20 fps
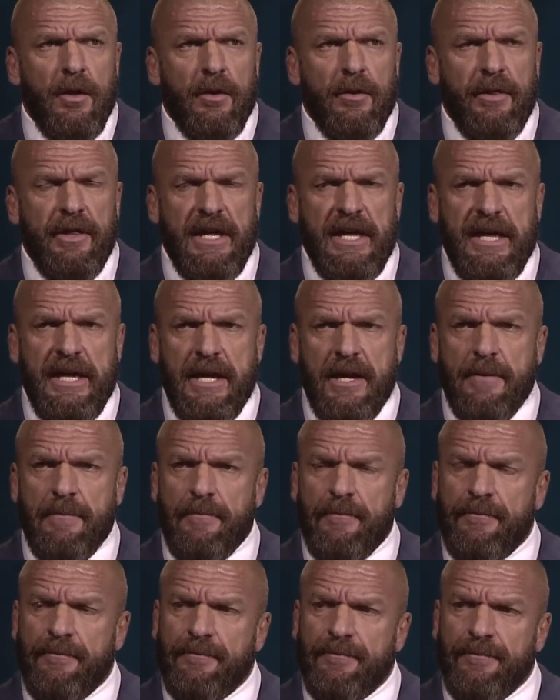the
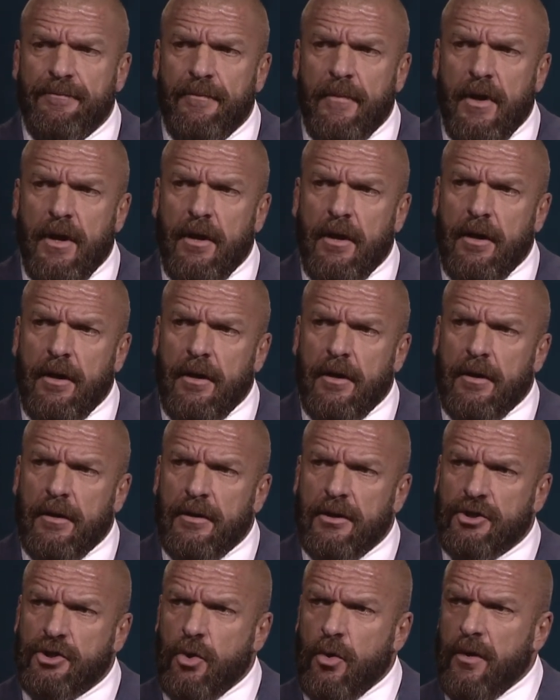
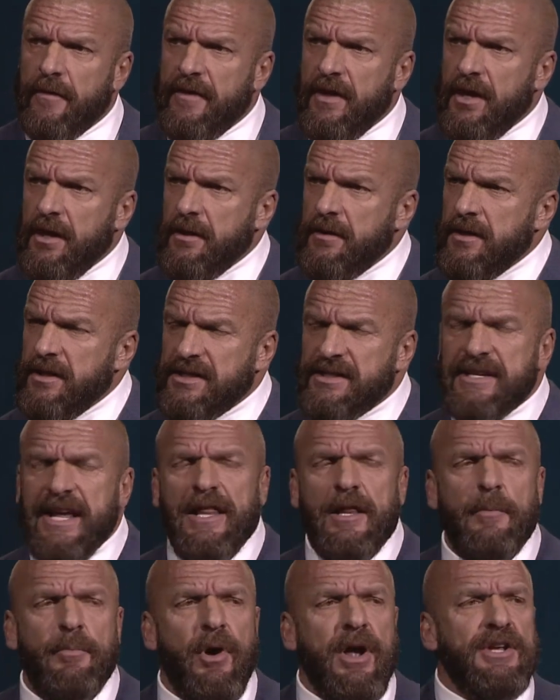sort of the
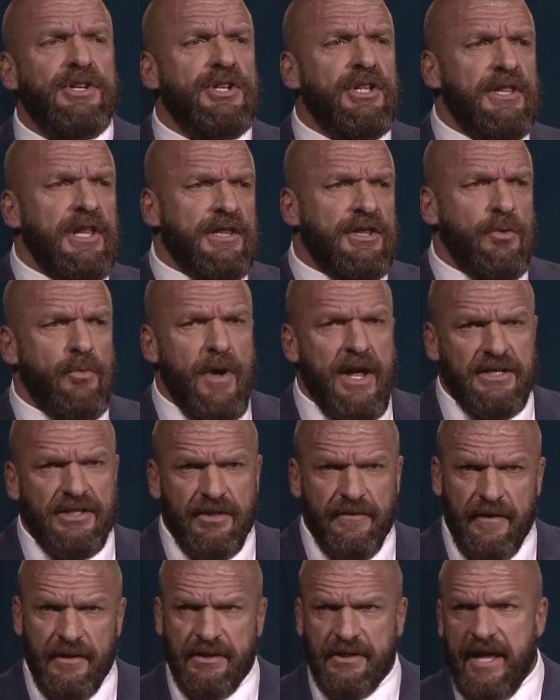celebration that the rest
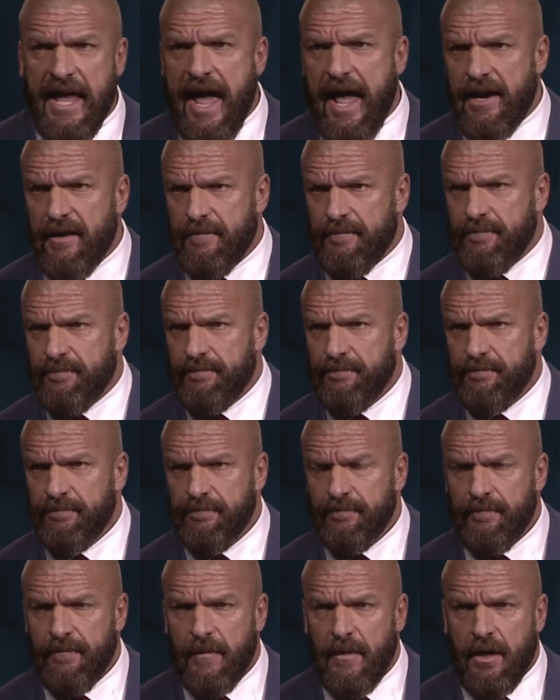of us get.
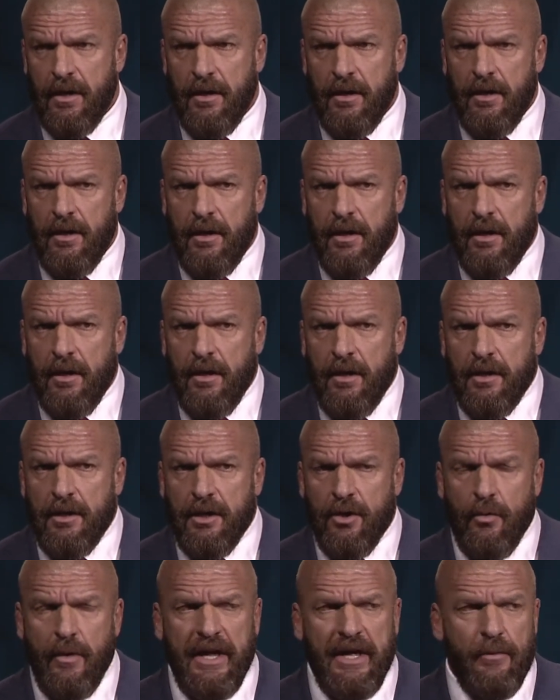You
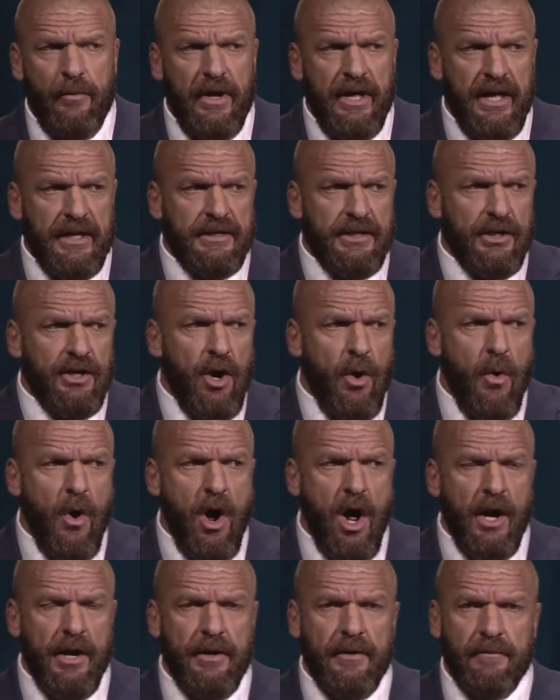know, we get to go
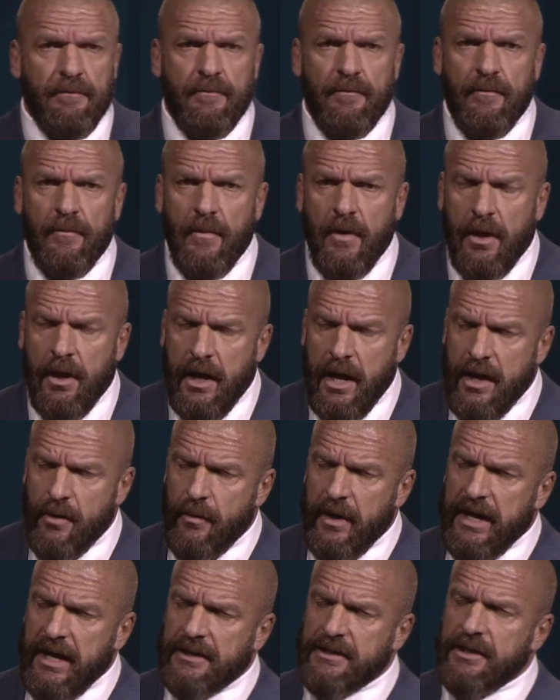on and
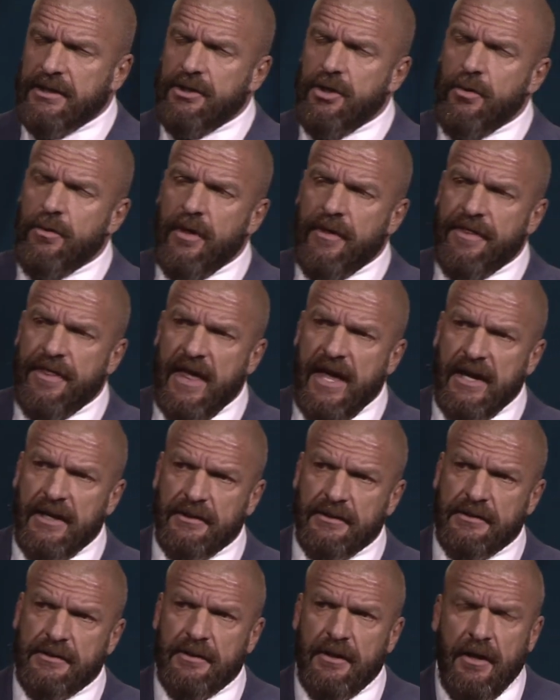we get to do the
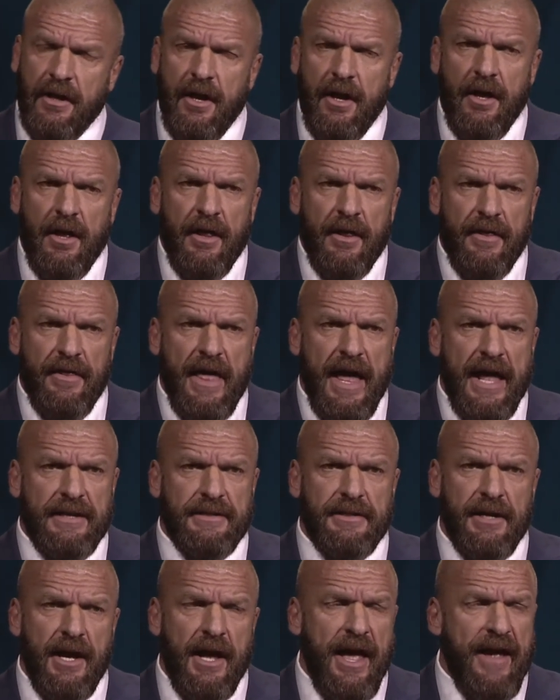things
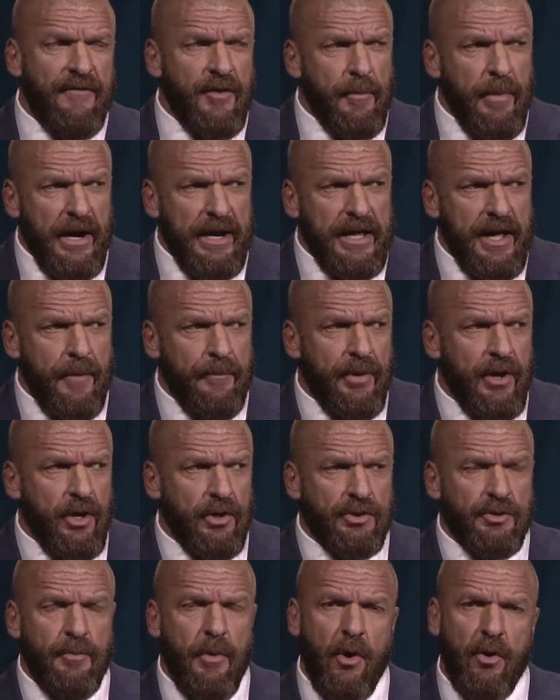that everybody up here
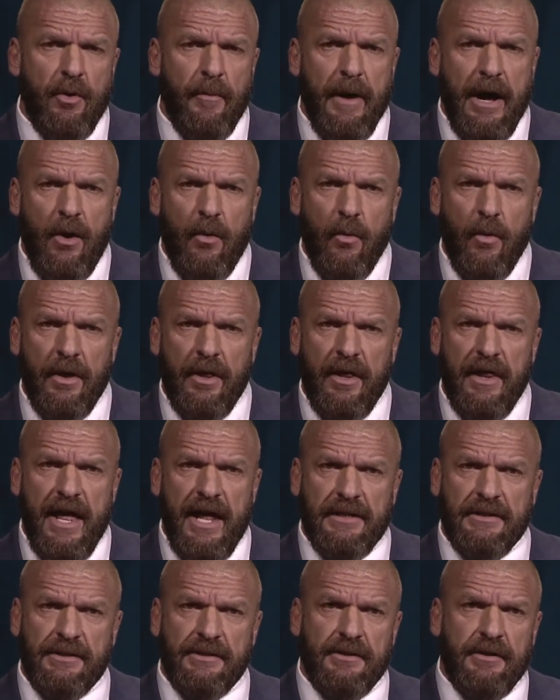spoke about, whether
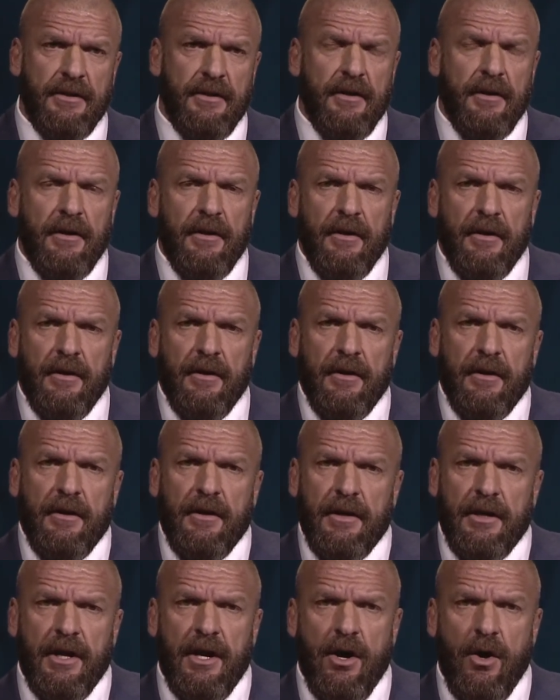that's,
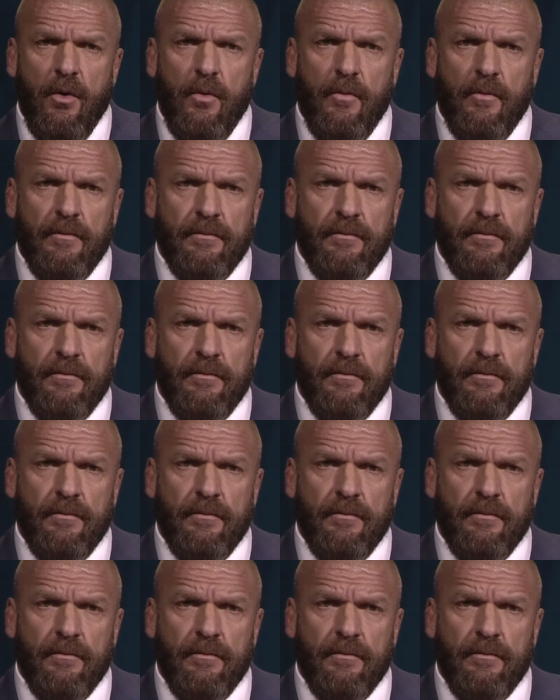you know,